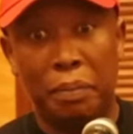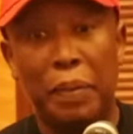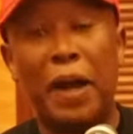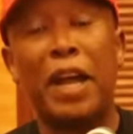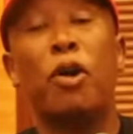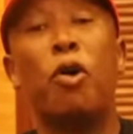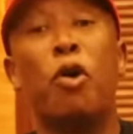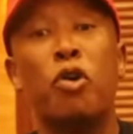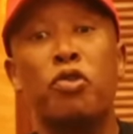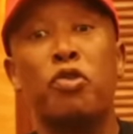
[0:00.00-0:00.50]

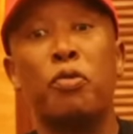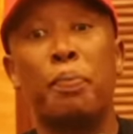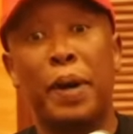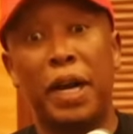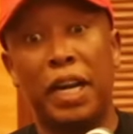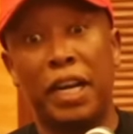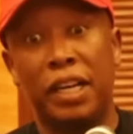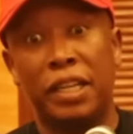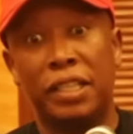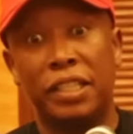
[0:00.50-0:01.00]
by
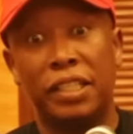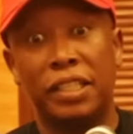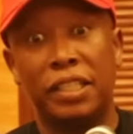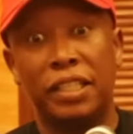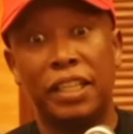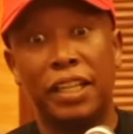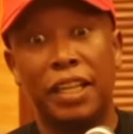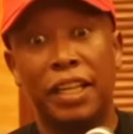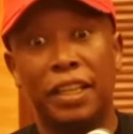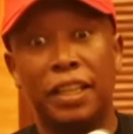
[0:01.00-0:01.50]
occupiers.
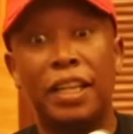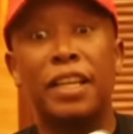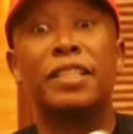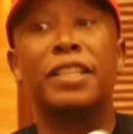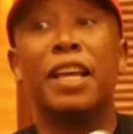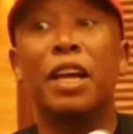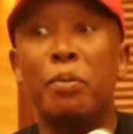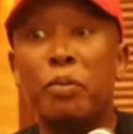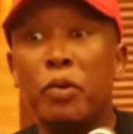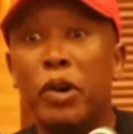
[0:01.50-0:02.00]
The
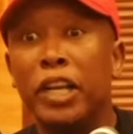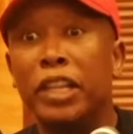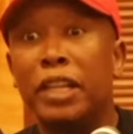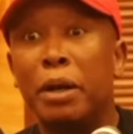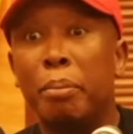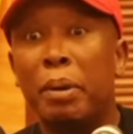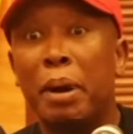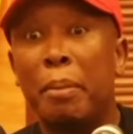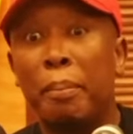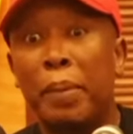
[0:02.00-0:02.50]
same way
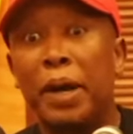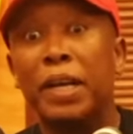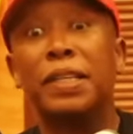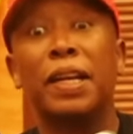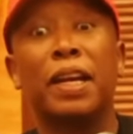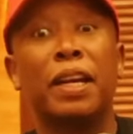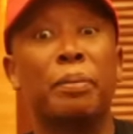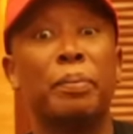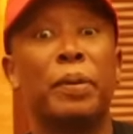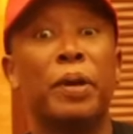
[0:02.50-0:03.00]
the
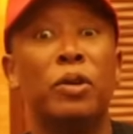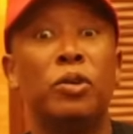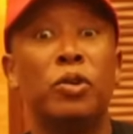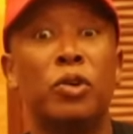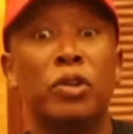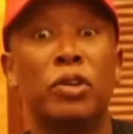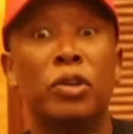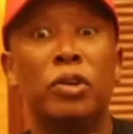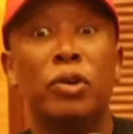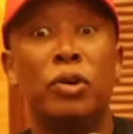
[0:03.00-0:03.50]
Bambata
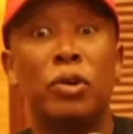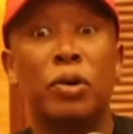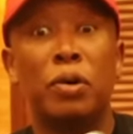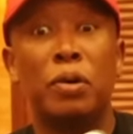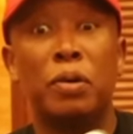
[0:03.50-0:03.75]
rebellion